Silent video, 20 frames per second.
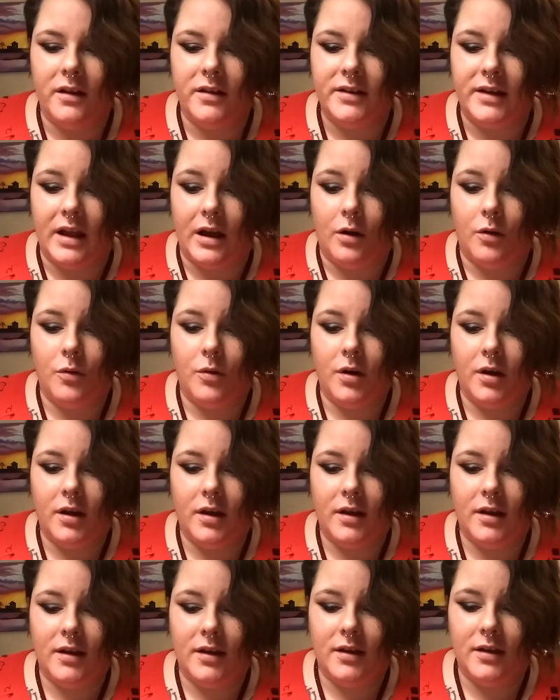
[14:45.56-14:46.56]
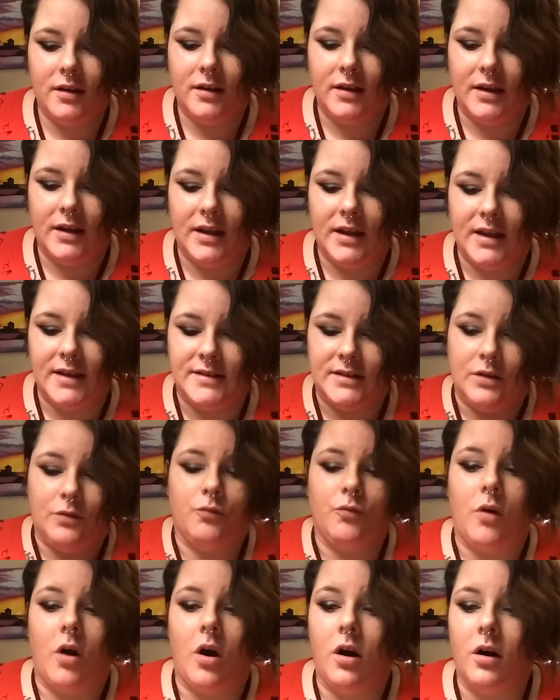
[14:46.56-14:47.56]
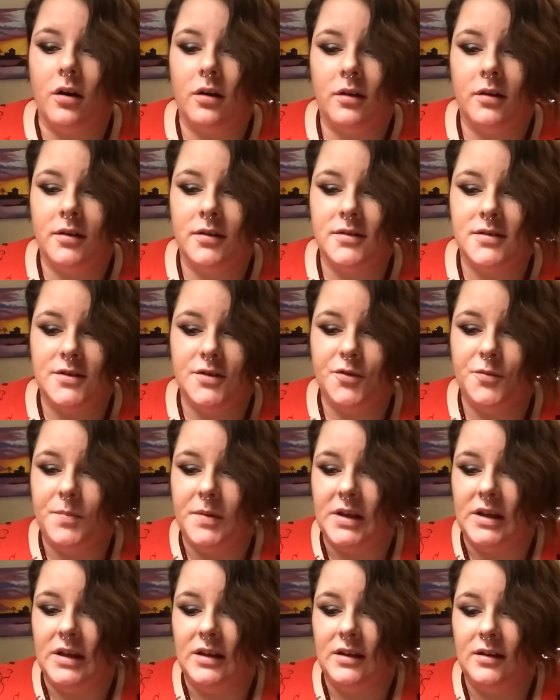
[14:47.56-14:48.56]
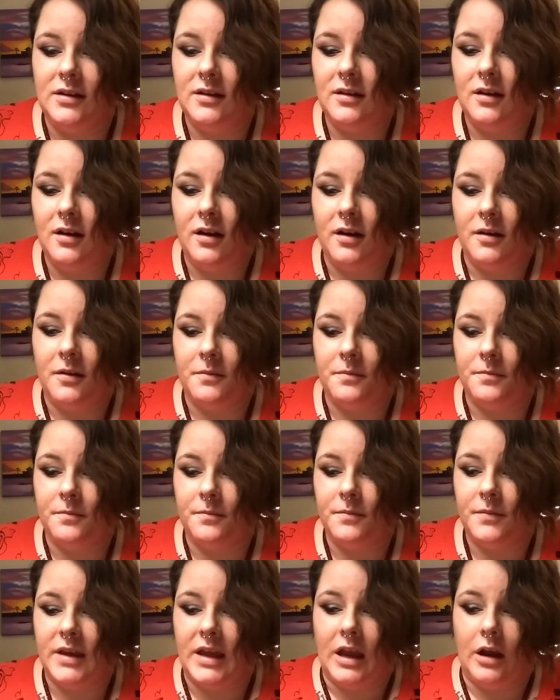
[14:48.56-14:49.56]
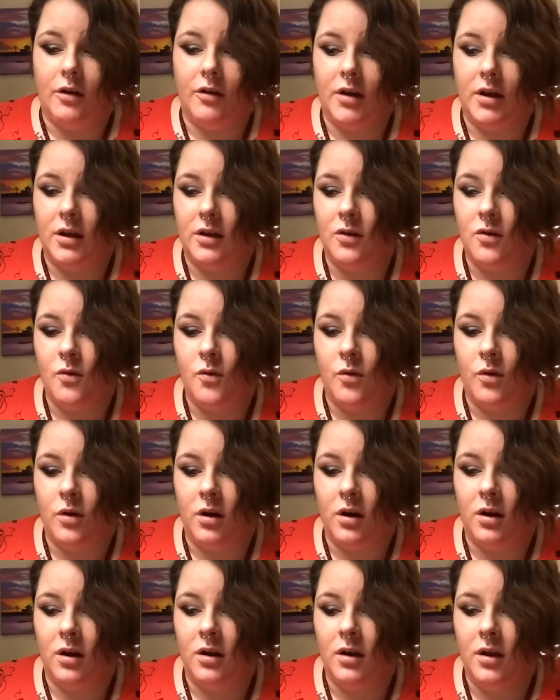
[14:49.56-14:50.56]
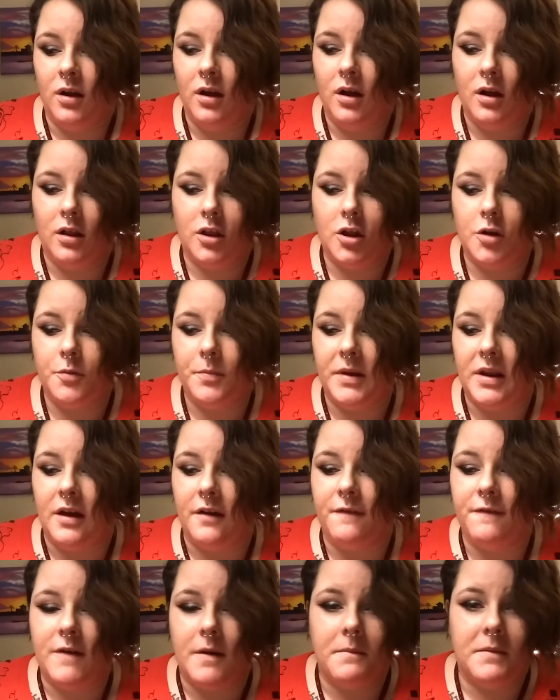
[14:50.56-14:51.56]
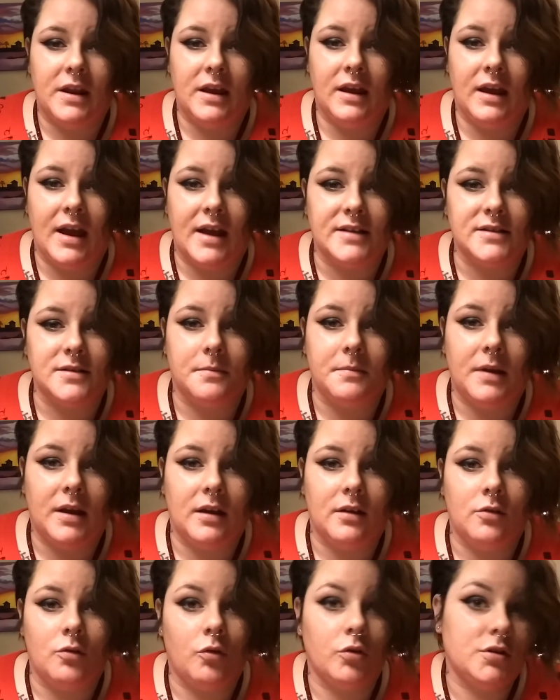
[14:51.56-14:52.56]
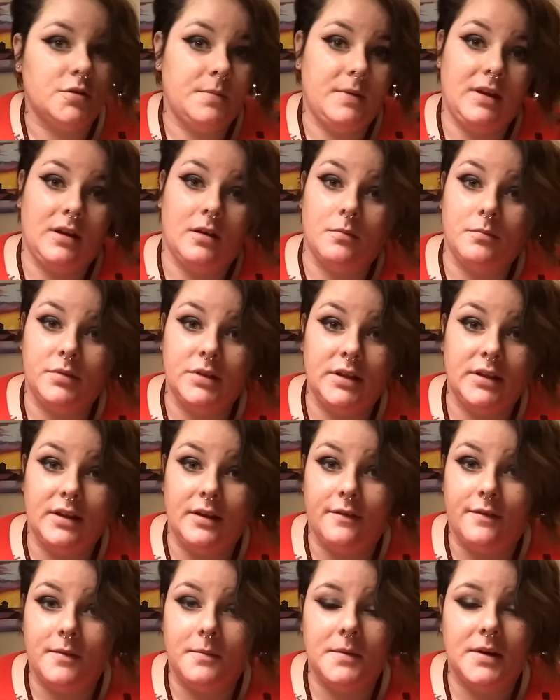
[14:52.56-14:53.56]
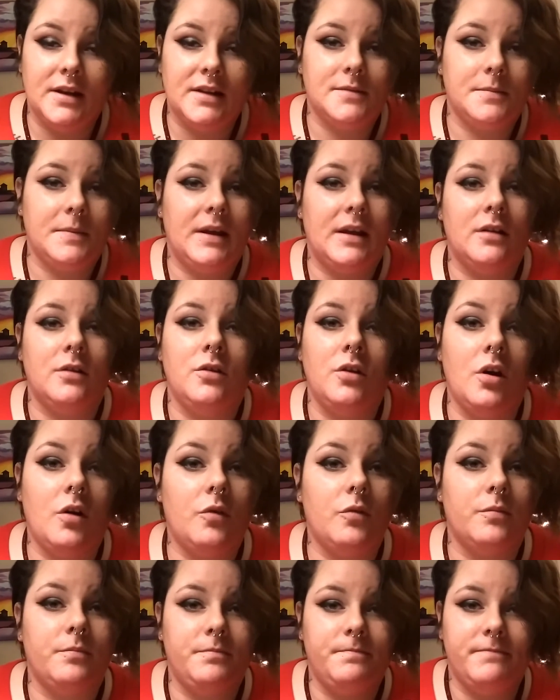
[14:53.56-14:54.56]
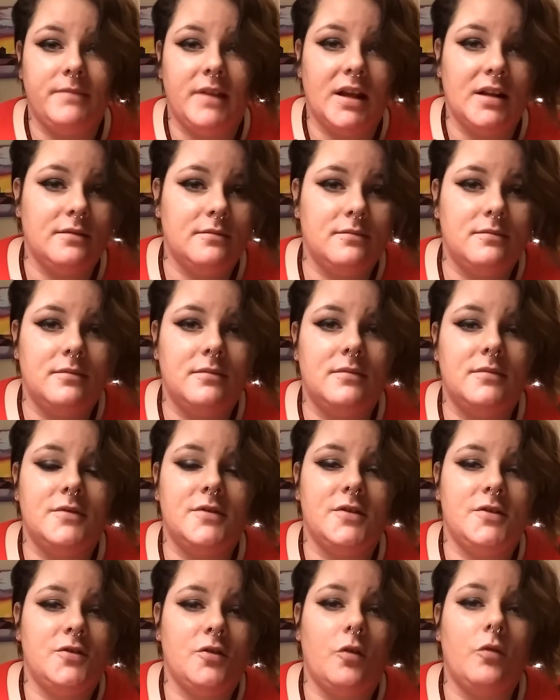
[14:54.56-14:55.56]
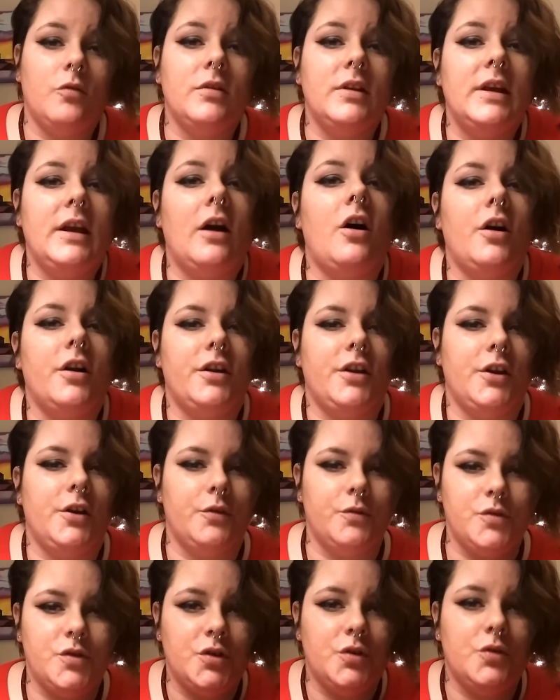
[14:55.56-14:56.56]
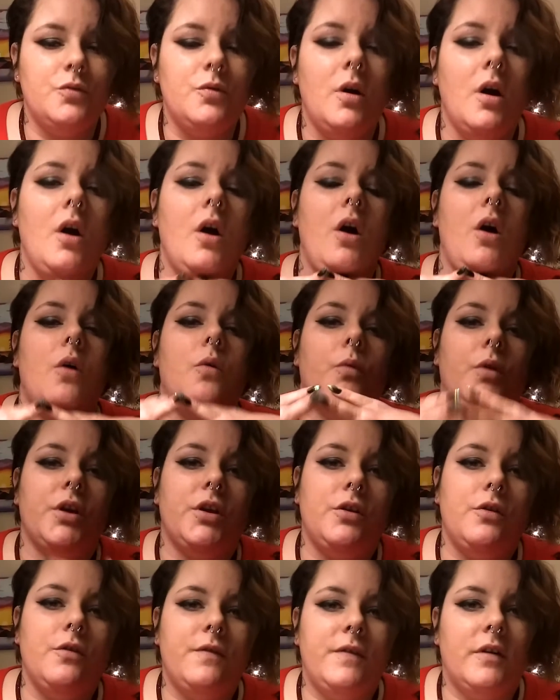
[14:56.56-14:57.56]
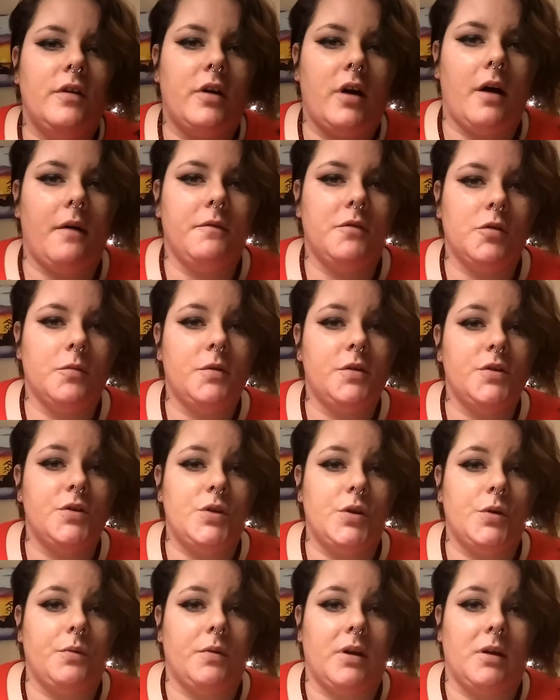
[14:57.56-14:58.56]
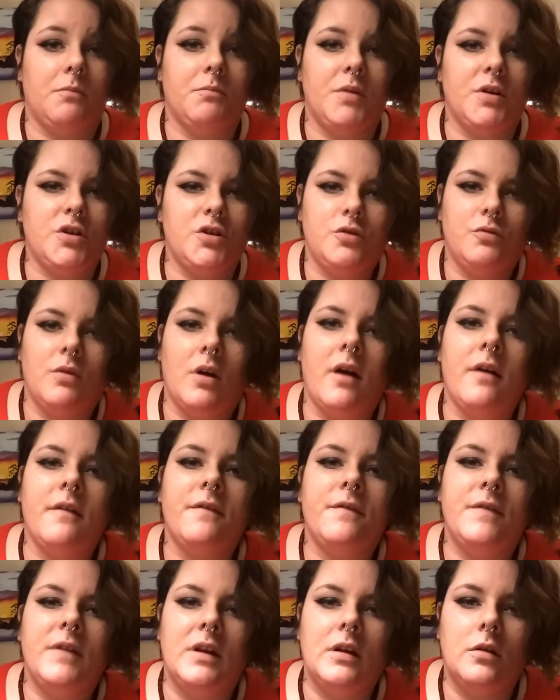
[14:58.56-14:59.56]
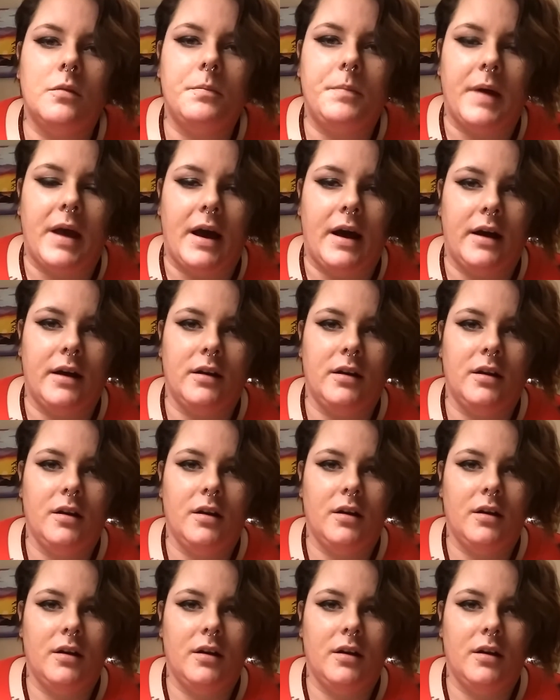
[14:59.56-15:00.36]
Now, is it wrong to be caring or a little bit effeminate as a man, or to be completely effeminate as a man. No, that's totally on you. Do what you feel comfortable doing, but do not feel bad